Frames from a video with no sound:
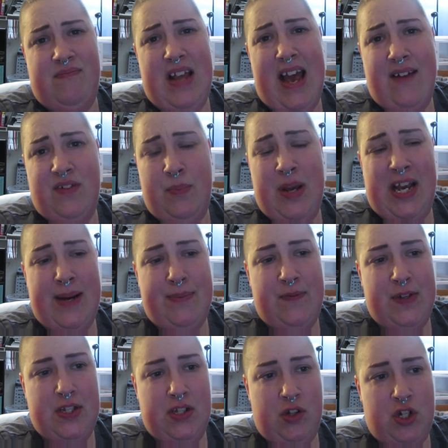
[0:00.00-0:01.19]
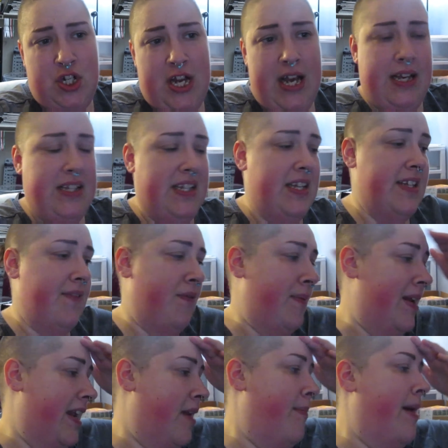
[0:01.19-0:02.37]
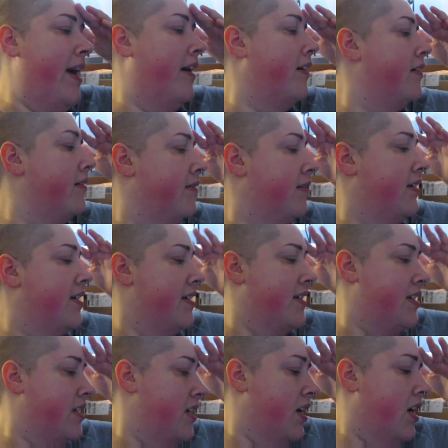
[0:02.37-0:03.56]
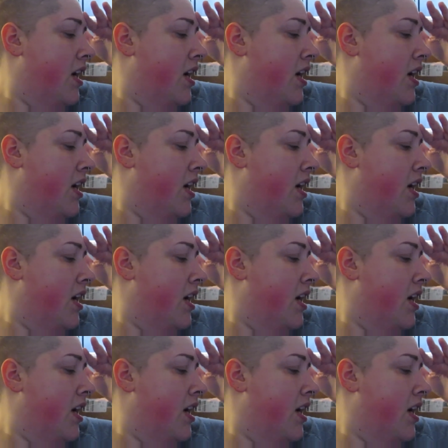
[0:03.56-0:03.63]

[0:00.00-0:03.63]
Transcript: have to pick up a physical check, it's easy for me to hit a bank because